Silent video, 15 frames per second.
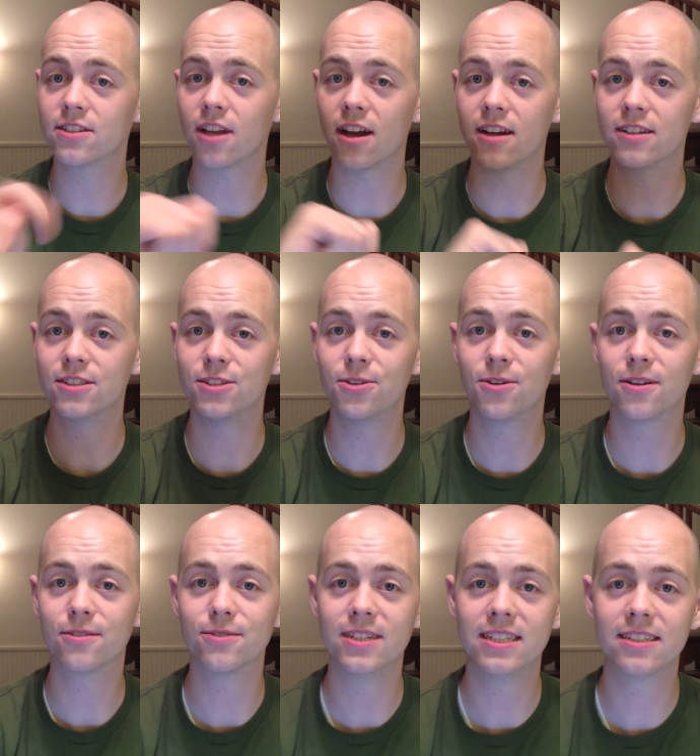on your
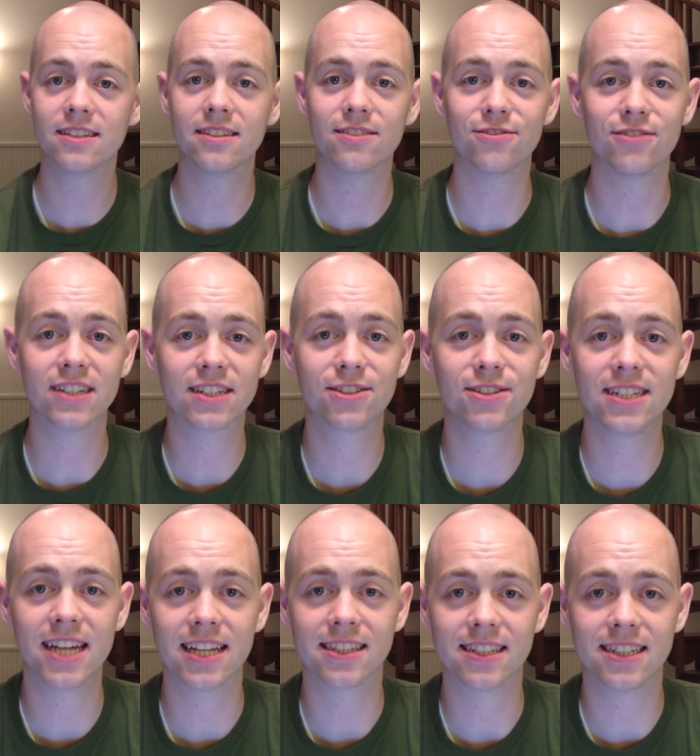recent victory
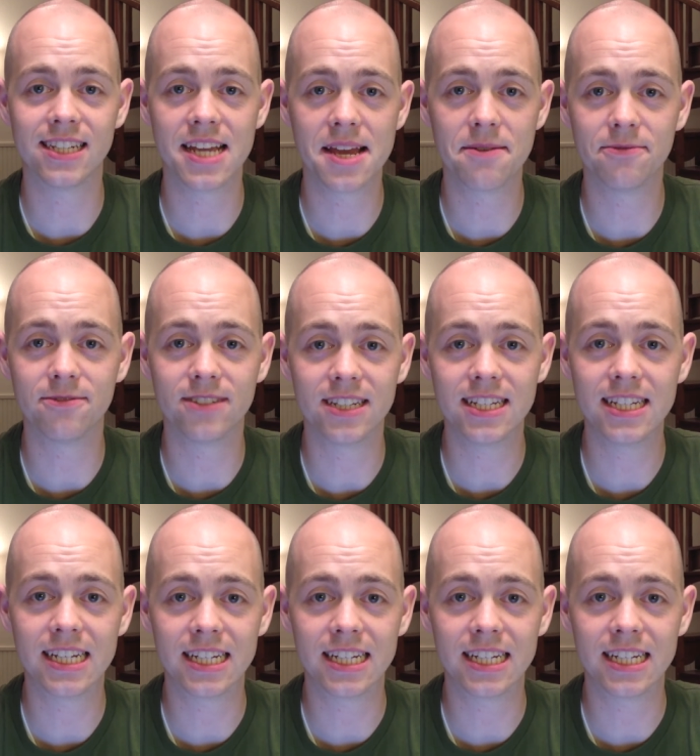at the DMV